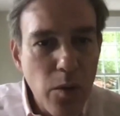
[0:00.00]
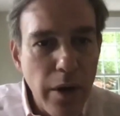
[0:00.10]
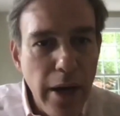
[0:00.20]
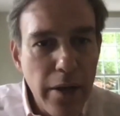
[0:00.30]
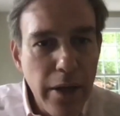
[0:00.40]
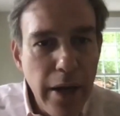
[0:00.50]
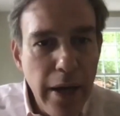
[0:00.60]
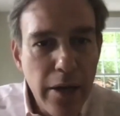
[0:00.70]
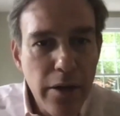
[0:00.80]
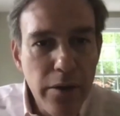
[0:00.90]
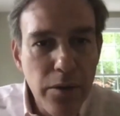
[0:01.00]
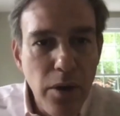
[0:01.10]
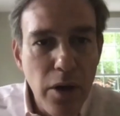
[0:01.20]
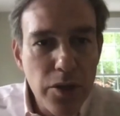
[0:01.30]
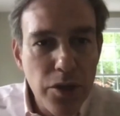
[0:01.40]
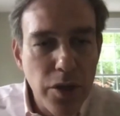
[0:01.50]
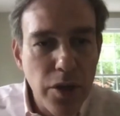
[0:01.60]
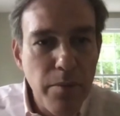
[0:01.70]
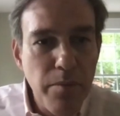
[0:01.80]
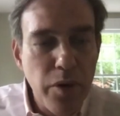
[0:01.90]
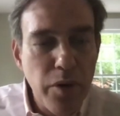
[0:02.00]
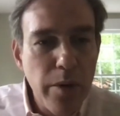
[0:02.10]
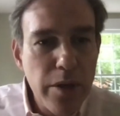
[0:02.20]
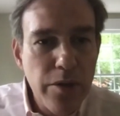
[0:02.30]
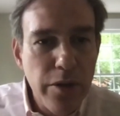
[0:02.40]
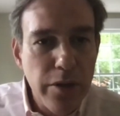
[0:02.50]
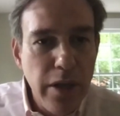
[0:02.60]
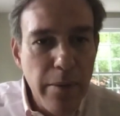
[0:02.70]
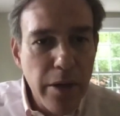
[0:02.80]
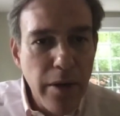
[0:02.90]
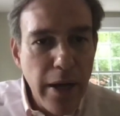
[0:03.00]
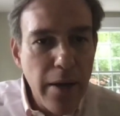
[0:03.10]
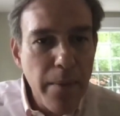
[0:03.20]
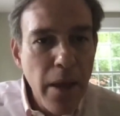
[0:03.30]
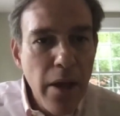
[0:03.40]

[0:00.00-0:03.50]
where Eliot Engel, long-term pro-Israel Democrat,